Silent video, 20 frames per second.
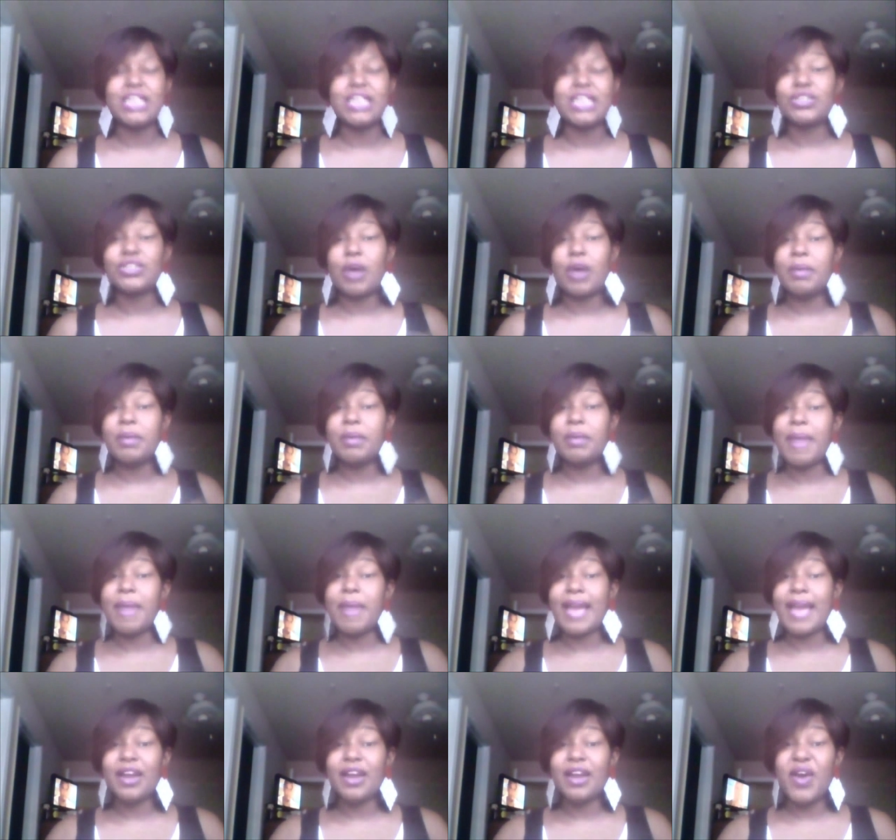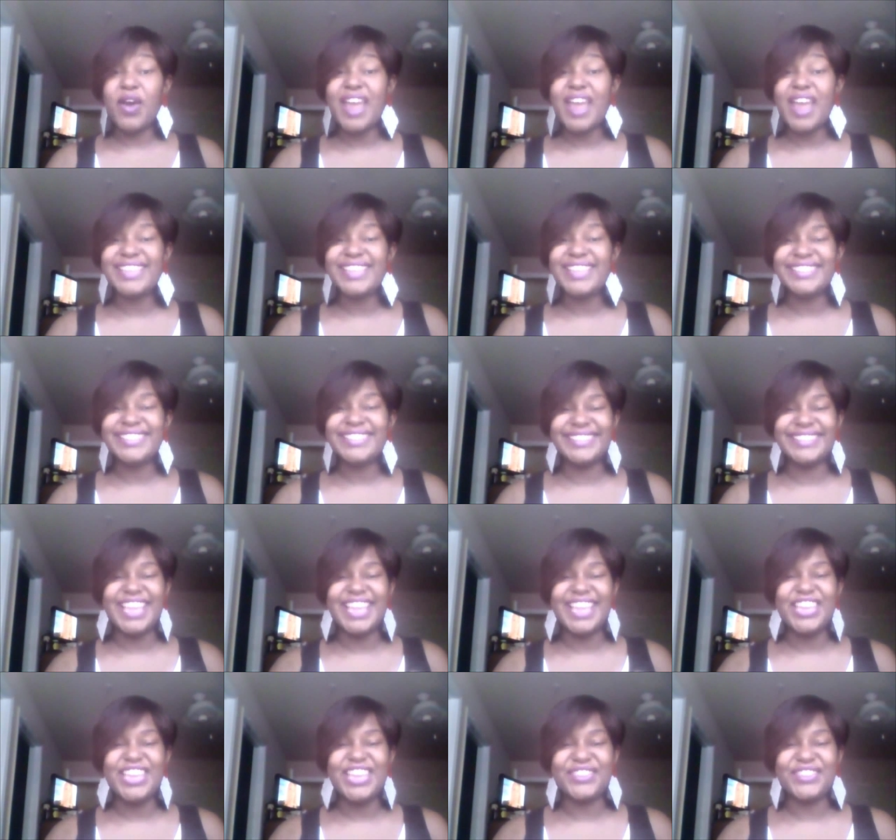So I'll be back, alright? Thanks.